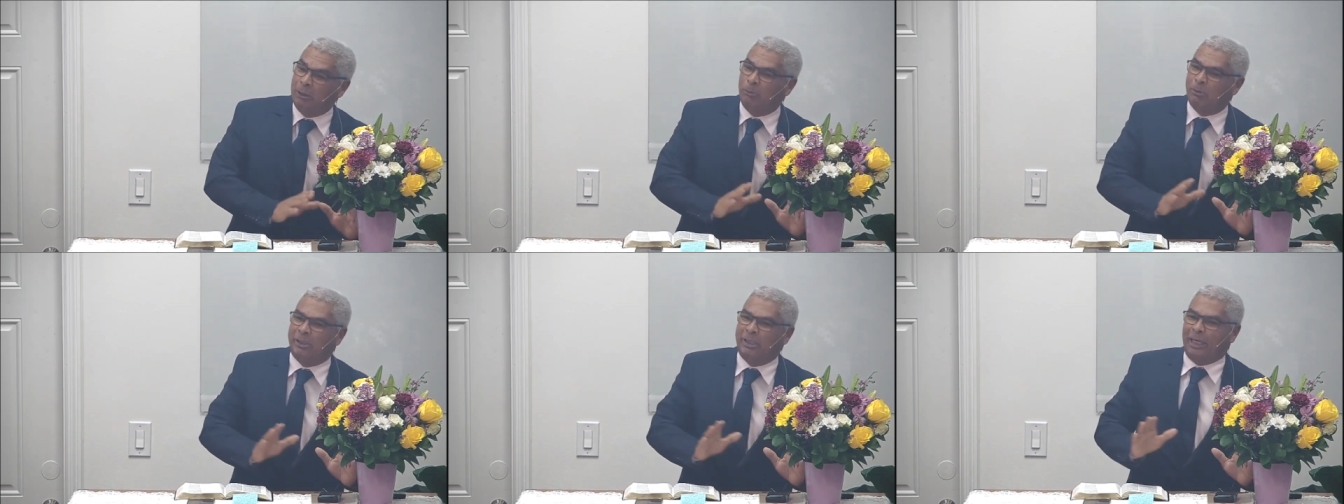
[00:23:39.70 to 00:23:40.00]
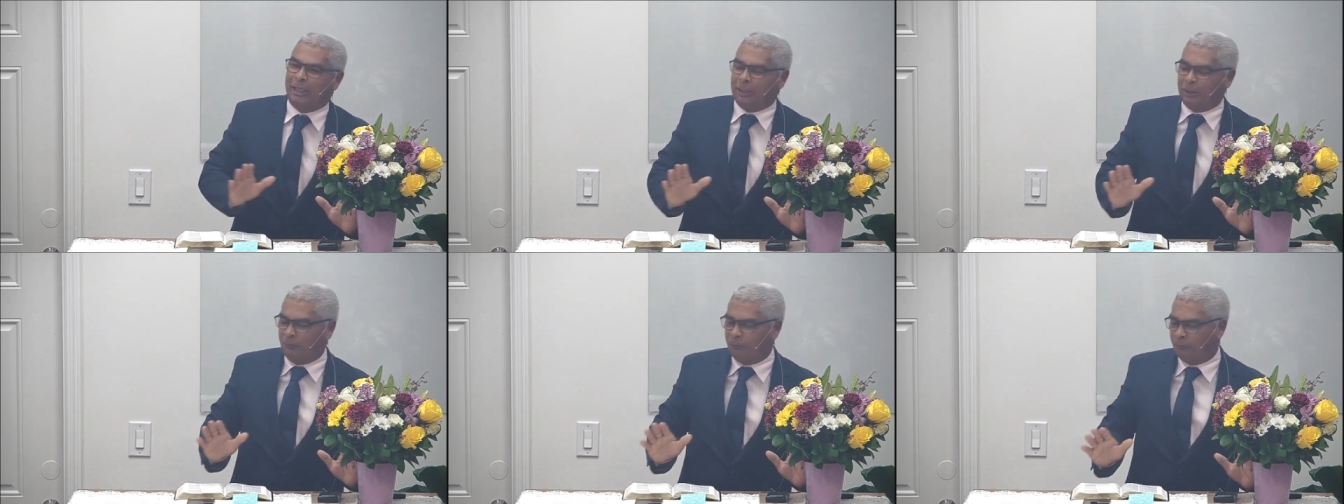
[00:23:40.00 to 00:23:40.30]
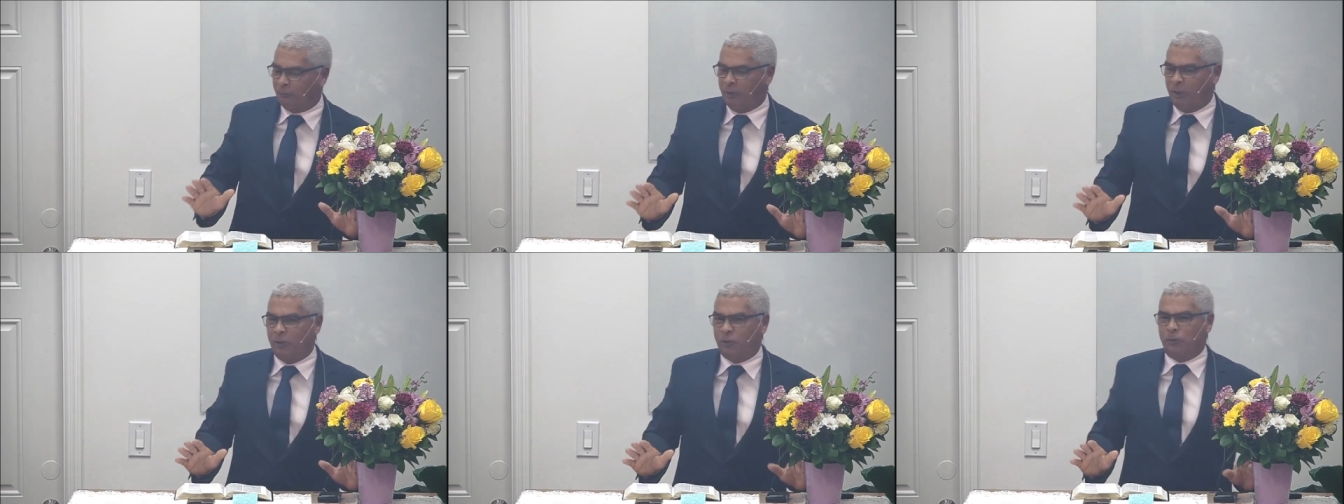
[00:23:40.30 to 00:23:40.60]
He did not
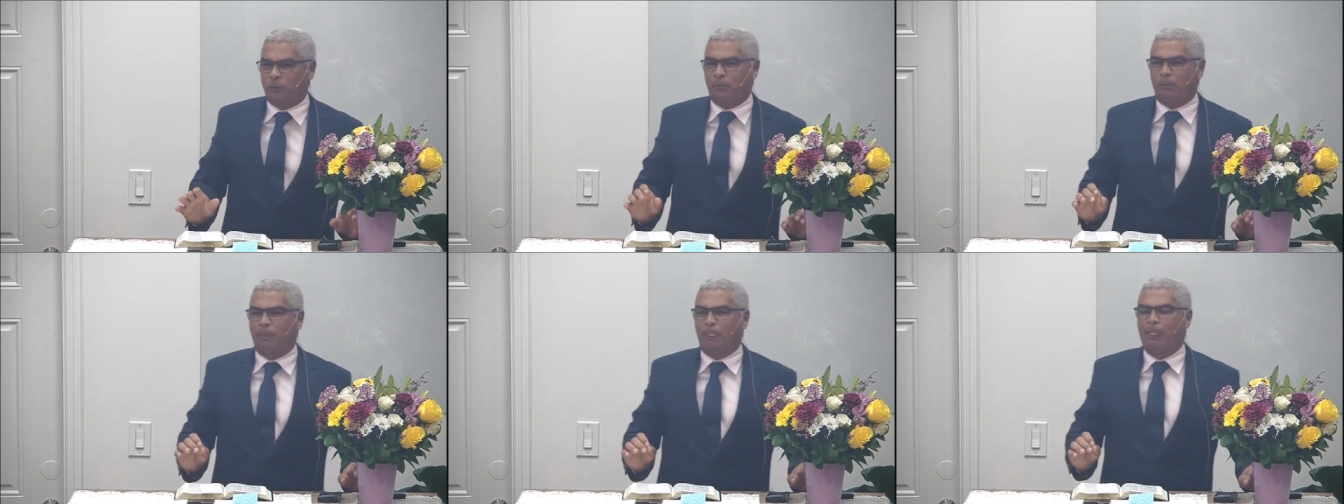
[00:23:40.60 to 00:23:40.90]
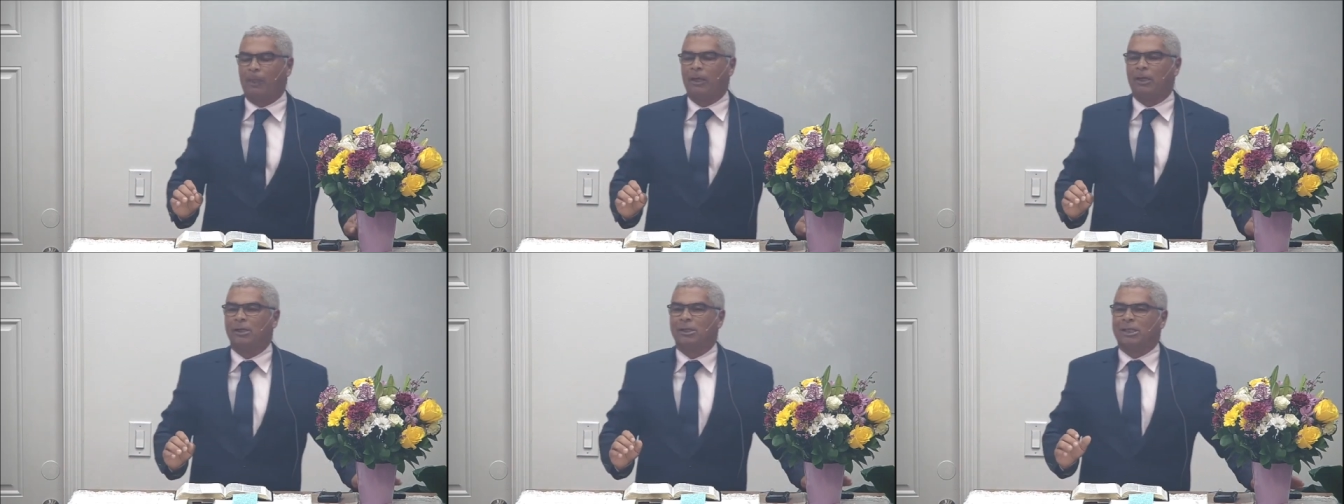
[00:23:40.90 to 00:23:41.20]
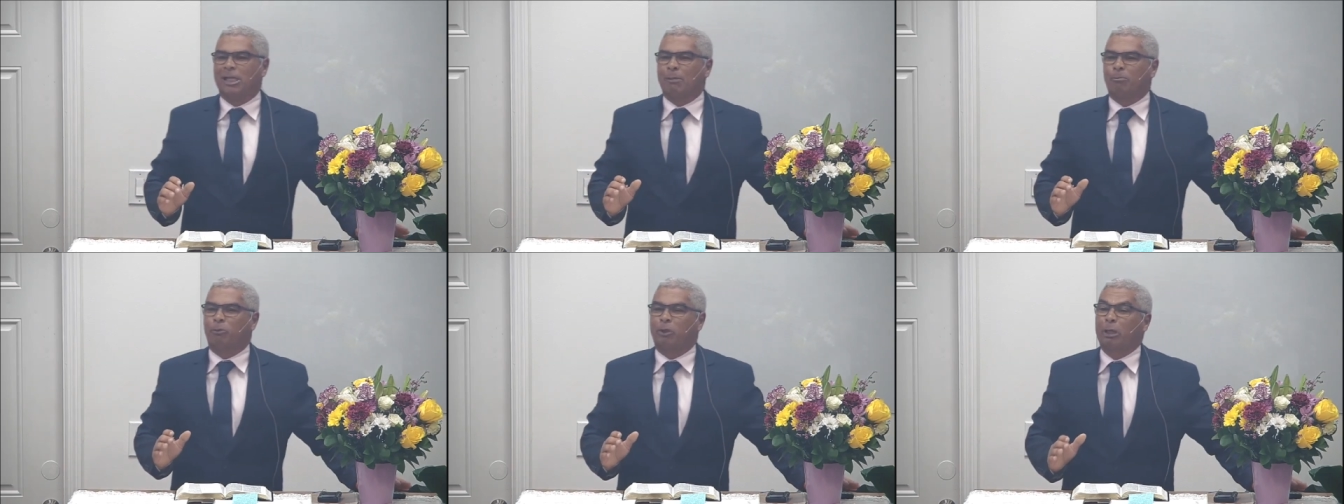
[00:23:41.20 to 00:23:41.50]
need to make
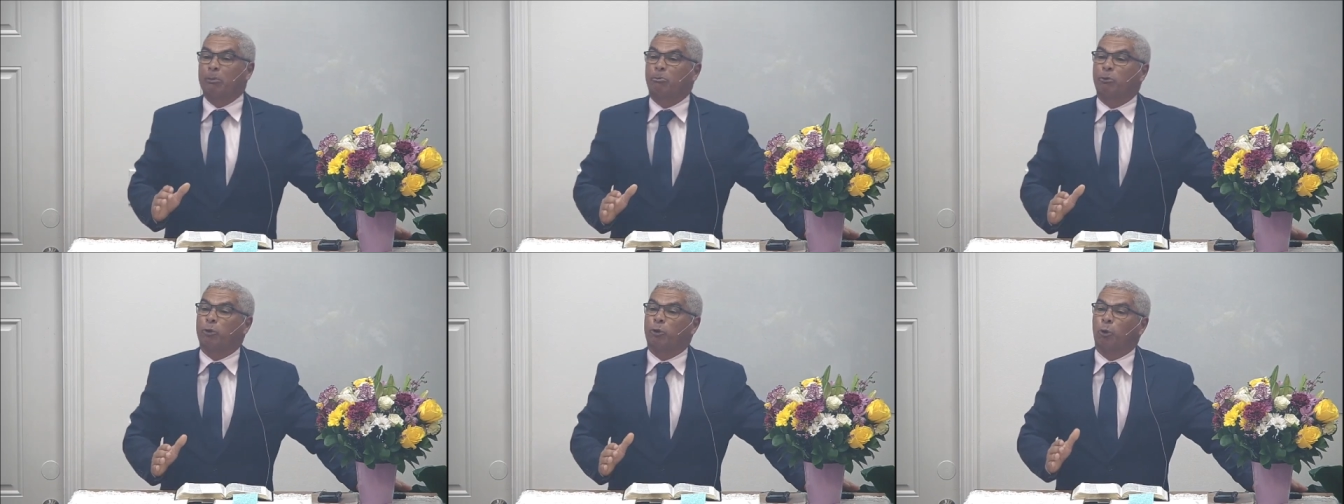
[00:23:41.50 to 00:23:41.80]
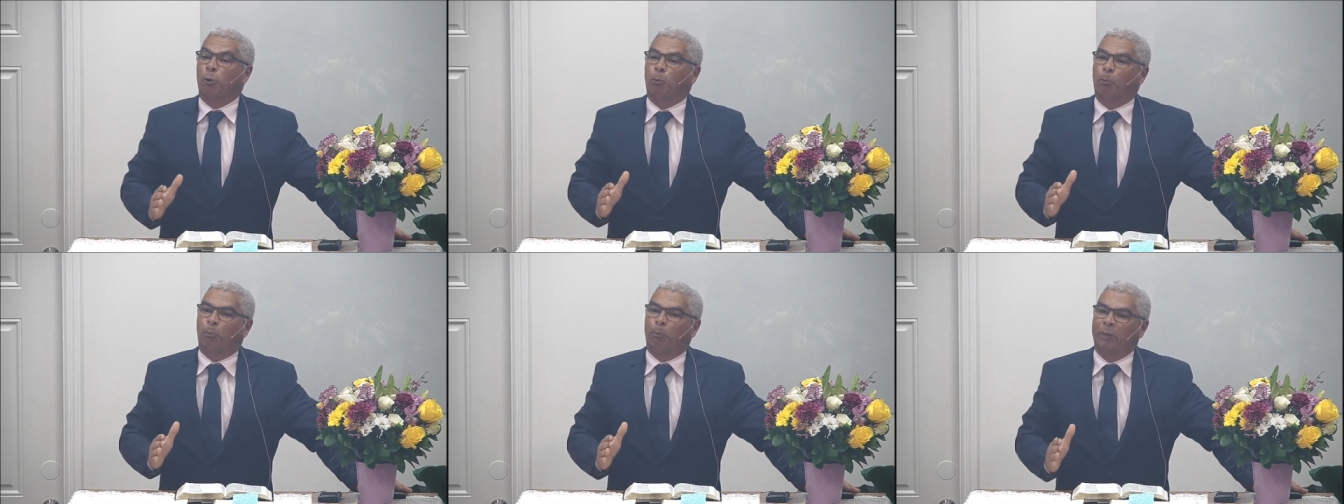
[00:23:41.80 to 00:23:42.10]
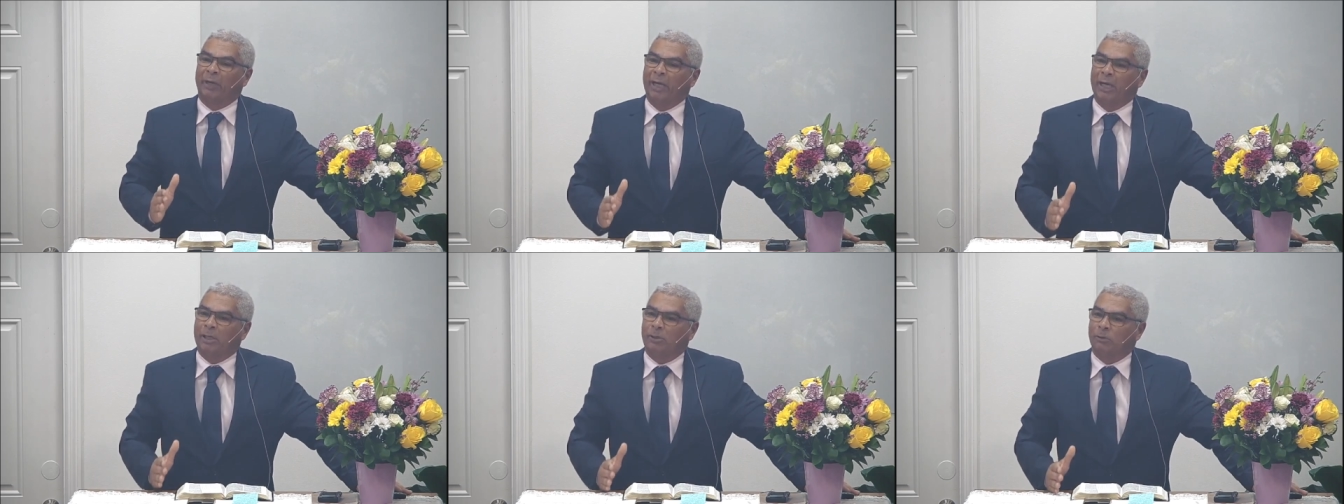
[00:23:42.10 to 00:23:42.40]
any effort or
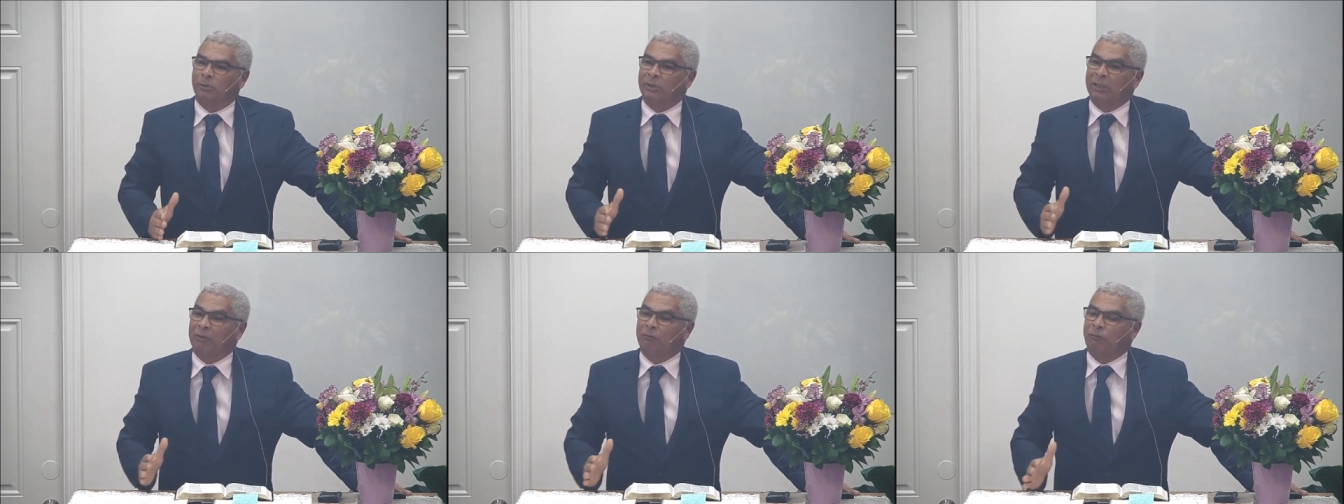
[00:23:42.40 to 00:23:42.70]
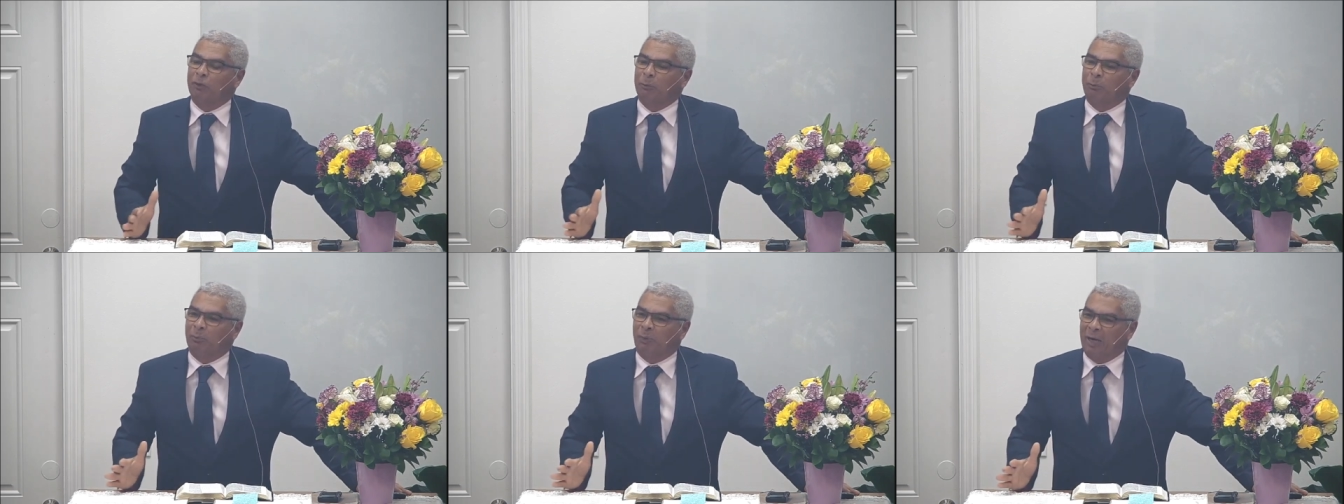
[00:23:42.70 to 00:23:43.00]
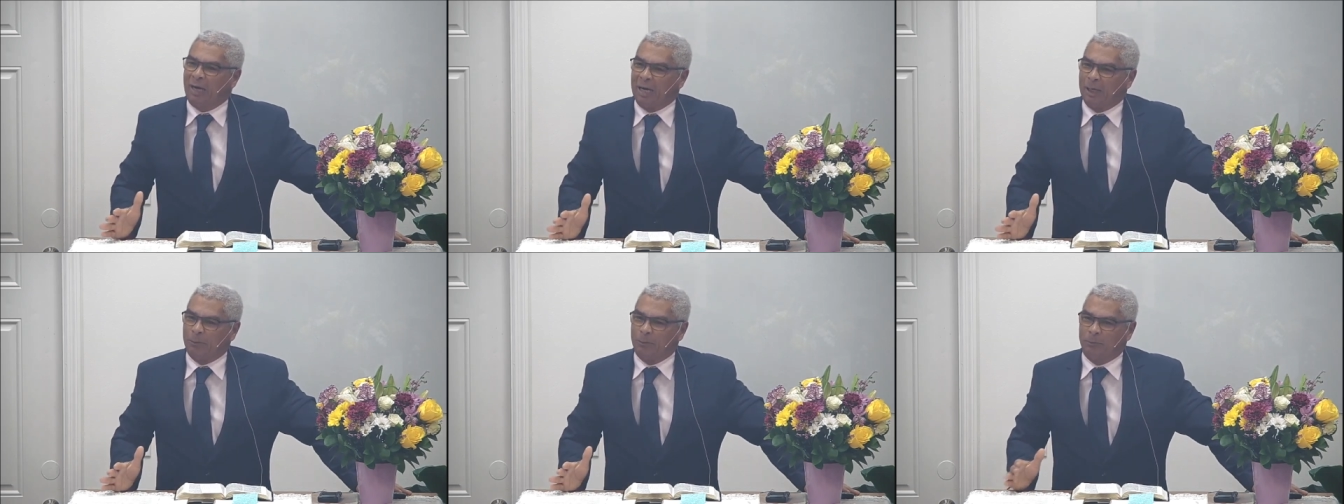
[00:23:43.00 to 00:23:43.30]
sacrifice. You
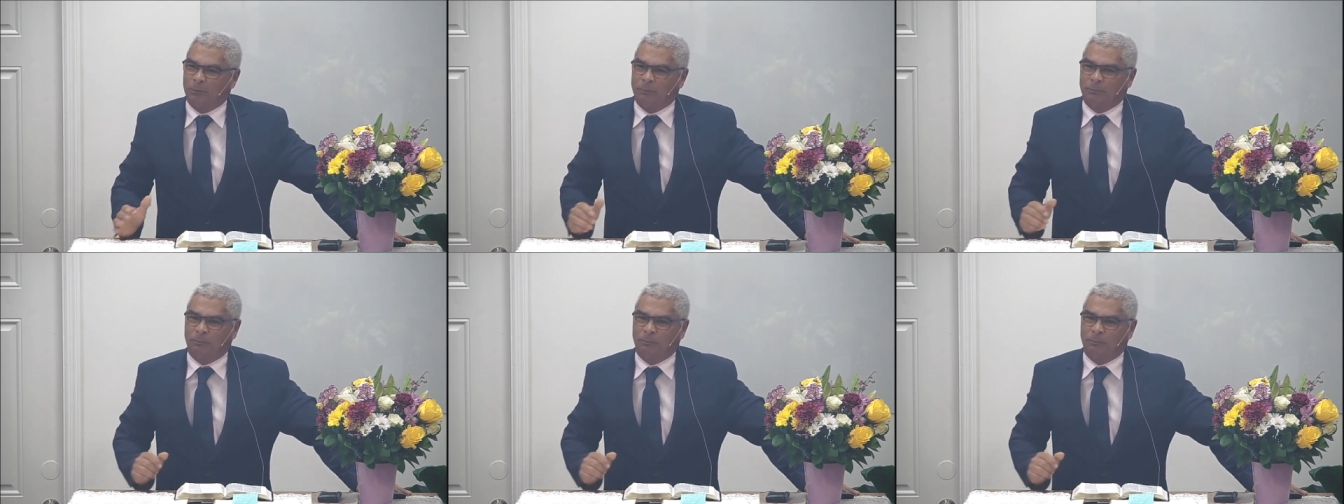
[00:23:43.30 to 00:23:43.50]
know why?